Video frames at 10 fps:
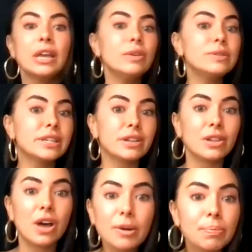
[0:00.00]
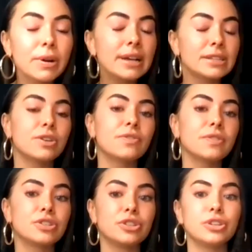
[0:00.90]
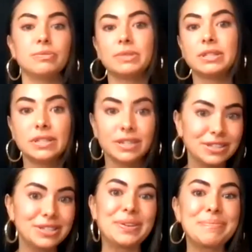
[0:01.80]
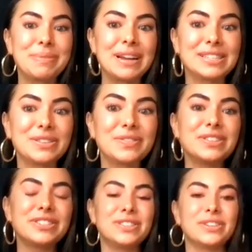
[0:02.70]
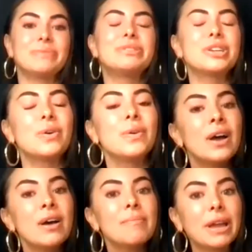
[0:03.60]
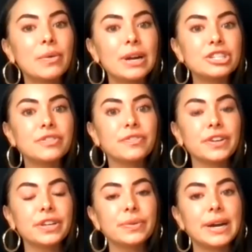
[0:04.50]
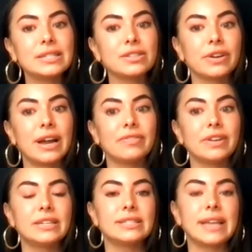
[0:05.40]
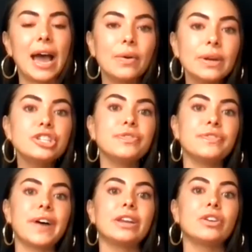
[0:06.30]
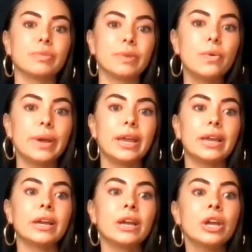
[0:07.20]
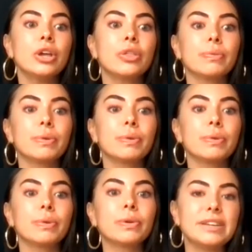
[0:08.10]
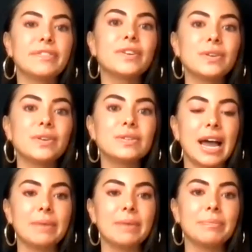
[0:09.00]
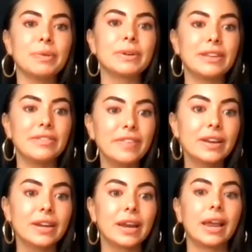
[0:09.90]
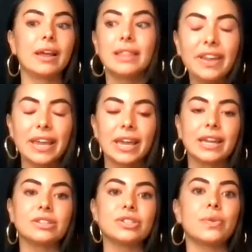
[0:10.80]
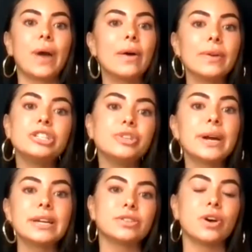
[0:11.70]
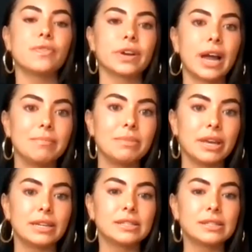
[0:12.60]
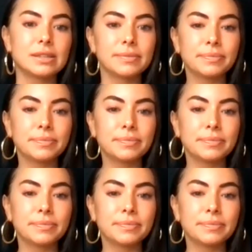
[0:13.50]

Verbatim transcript: You did a lot of press over Zoom, still doing press over Zoom. So yeah. my question for you guys, CRAVITY, is how did you find growing through this difficult time we were living in, living in? So how did you guys overcome this?